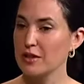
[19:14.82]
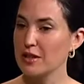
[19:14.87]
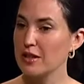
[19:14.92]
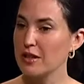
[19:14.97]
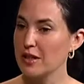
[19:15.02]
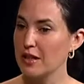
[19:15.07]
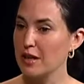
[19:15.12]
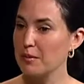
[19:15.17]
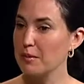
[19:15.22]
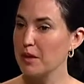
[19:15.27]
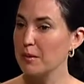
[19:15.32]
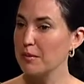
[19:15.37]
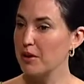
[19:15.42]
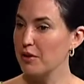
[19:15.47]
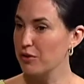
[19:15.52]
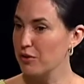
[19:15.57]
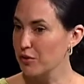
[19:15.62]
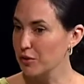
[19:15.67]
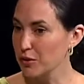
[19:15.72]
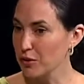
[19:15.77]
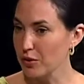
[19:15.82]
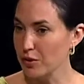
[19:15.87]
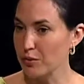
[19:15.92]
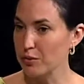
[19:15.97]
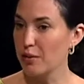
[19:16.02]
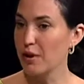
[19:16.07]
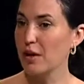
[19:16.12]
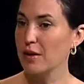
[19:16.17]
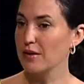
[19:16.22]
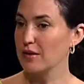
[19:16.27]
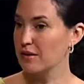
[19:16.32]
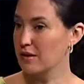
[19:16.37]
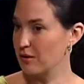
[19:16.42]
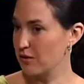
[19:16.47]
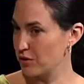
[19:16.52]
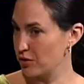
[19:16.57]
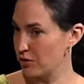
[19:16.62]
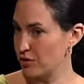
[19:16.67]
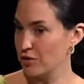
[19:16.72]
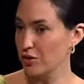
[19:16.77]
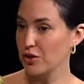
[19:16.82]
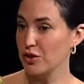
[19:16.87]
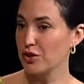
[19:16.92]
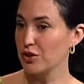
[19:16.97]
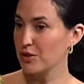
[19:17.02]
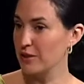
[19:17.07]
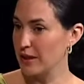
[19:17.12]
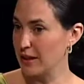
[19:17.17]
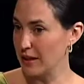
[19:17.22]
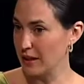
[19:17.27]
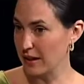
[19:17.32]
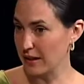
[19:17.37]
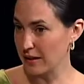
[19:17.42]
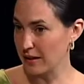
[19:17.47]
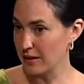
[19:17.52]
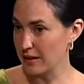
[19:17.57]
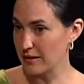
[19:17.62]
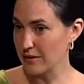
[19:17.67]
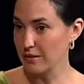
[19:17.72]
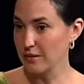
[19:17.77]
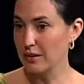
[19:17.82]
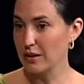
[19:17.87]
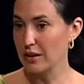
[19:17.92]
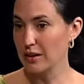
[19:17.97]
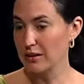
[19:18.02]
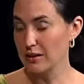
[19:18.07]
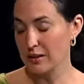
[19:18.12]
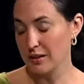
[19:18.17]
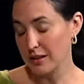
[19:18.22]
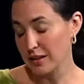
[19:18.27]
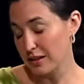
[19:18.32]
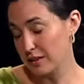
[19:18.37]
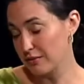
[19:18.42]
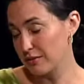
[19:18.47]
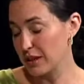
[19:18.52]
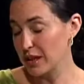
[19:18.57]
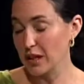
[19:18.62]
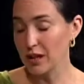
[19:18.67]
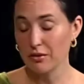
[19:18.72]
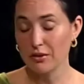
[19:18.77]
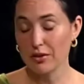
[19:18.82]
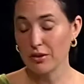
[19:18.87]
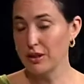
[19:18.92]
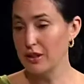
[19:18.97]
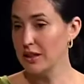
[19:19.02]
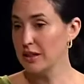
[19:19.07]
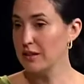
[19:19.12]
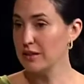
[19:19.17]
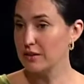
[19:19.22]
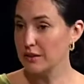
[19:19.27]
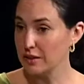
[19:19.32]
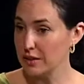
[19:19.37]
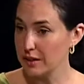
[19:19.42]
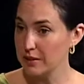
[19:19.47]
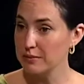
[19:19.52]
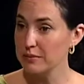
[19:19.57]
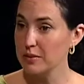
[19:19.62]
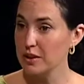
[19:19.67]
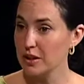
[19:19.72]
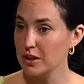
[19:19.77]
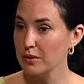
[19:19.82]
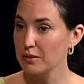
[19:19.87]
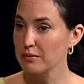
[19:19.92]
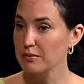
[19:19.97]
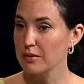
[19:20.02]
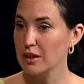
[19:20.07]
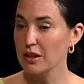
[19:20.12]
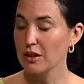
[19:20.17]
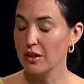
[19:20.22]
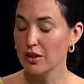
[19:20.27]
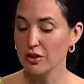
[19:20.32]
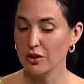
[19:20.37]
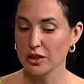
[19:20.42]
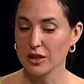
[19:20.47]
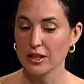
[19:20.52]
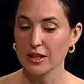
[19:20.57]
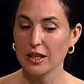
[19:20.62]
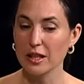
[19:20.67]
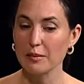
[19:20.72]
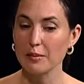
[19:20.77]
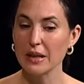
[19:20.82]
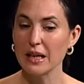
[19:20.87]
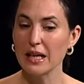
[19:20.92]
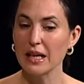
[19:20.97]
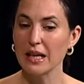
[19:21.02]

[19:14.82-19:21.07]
time, mm-hmm. maybe through the process of the surgery and recovery, or you know, a longer time.